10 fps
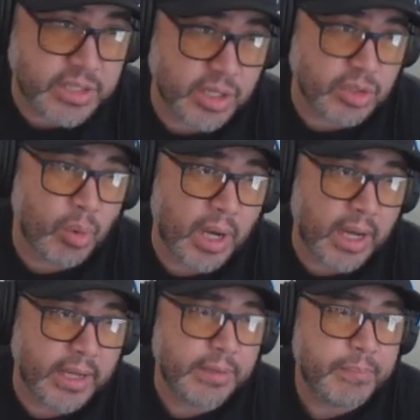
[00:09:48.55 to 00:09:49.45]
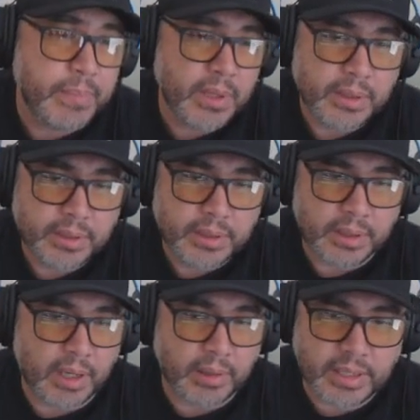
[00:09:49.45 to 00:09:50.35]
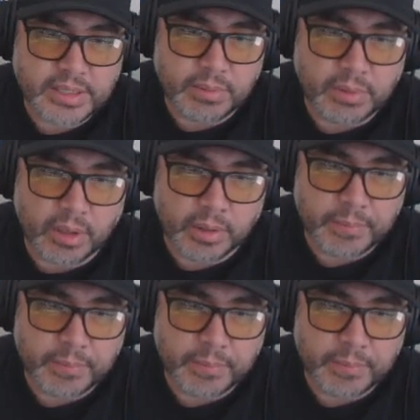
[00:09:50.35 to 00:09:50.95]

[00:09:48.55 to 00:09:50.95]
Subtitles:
squad. All right, let's keep going.